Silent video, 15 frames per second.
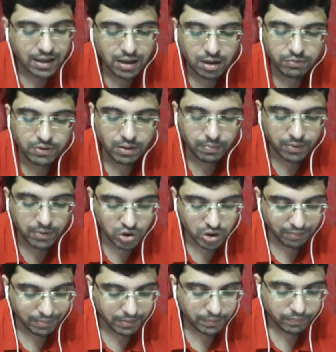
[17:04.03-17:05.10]
of the
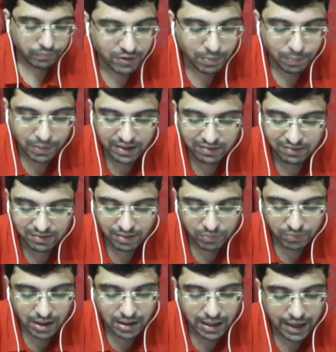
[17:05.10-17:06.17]
bishop. He plays
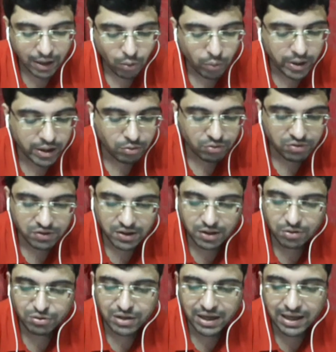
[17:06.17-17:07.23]
something like queen to
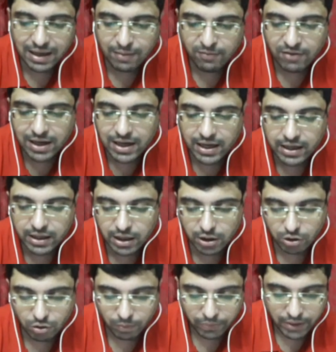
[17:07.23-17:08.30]
c2, the game will
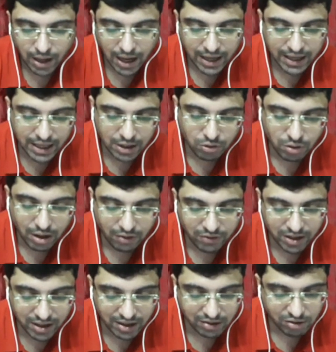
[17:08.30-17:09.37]
continue. Again, you have
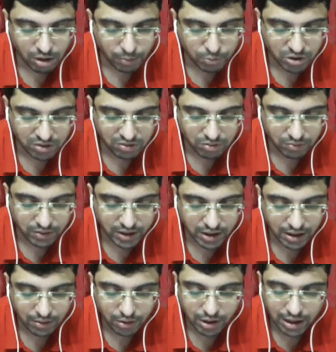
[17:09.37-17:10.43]
various options over
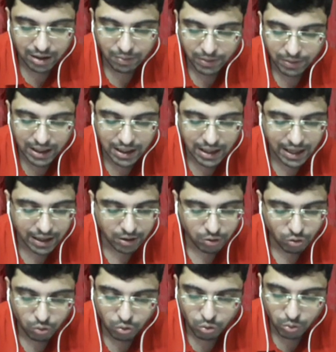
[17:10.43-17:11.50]
here. You can play like
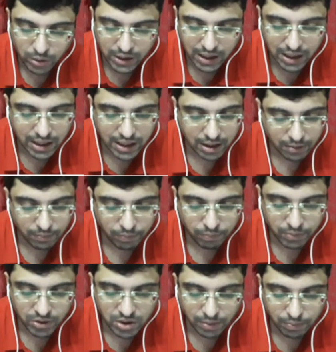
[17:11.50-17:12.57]
rook to e8,
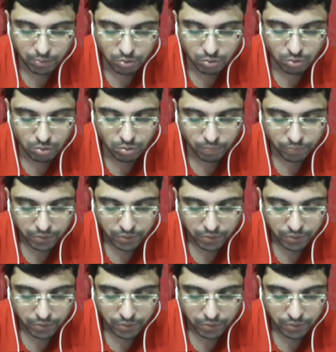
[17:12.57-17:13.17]
bishop to